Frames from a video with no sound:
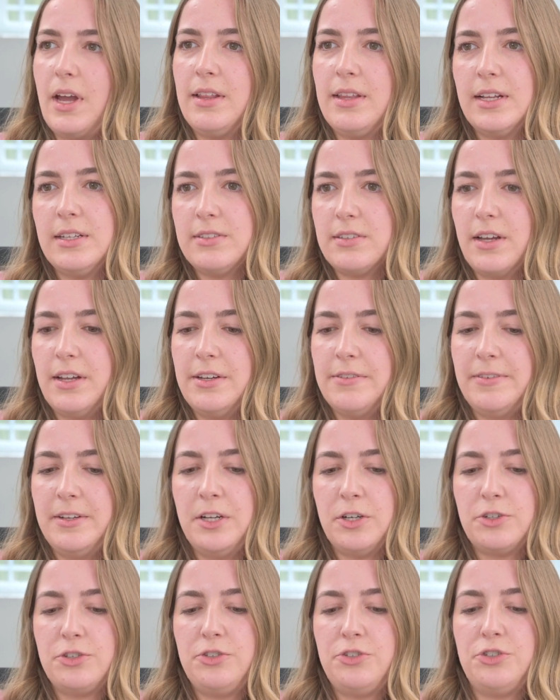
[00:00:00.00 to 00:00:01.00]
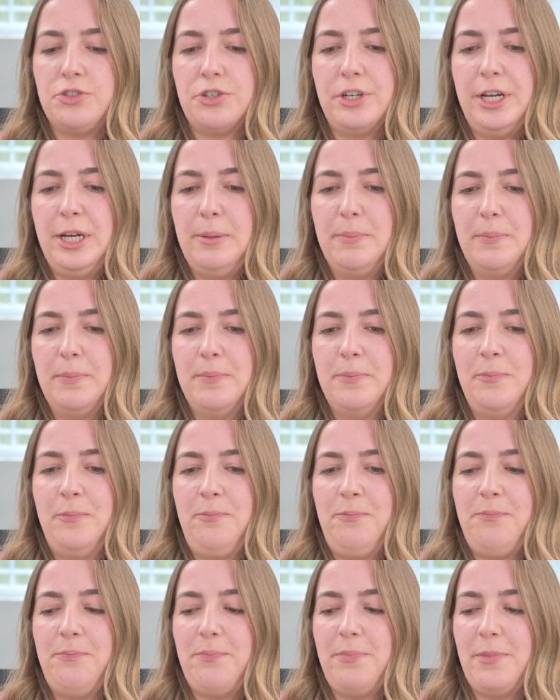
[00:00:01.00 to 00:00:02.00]
And that's kind of an extreme
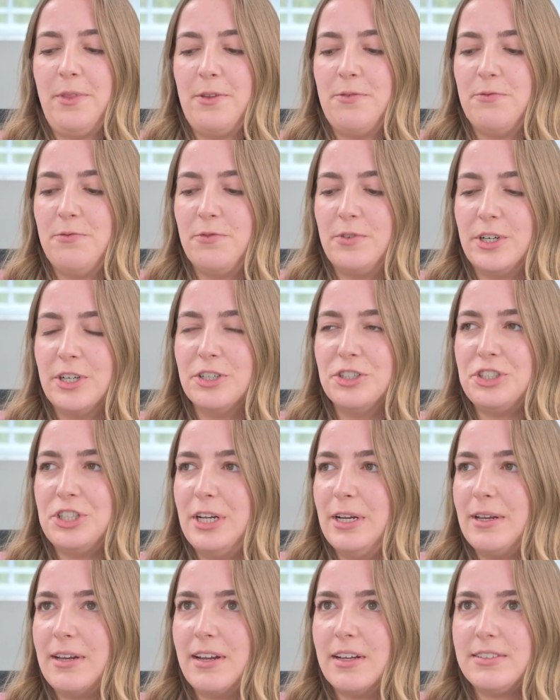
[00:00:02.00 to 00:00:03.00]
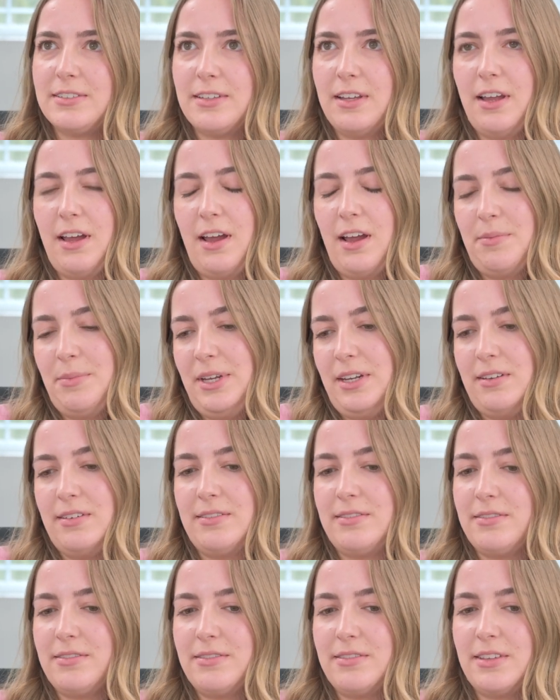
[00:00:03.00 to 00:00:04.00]
version, because,
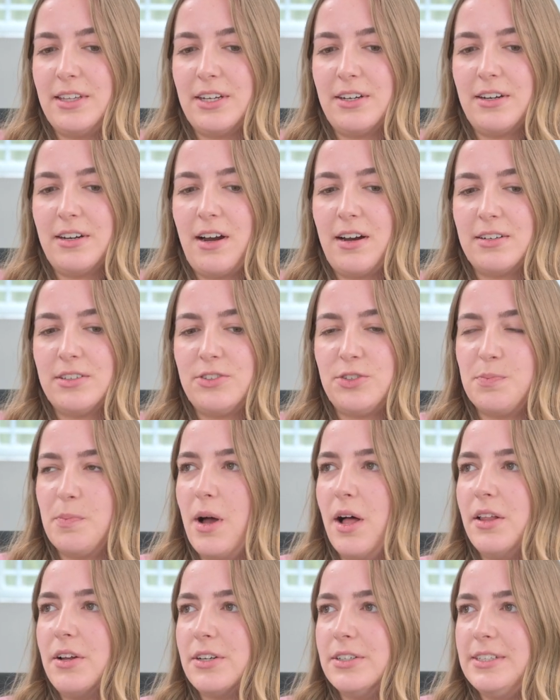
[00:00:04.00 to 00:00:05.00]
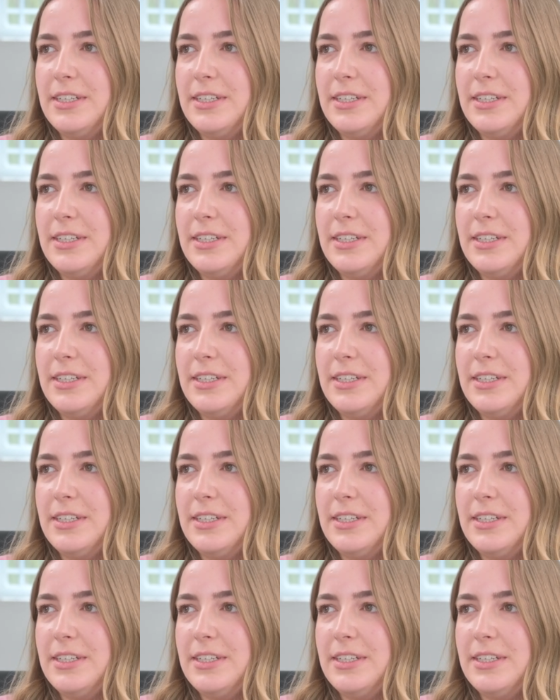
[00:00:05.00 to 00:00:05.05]
there are smaller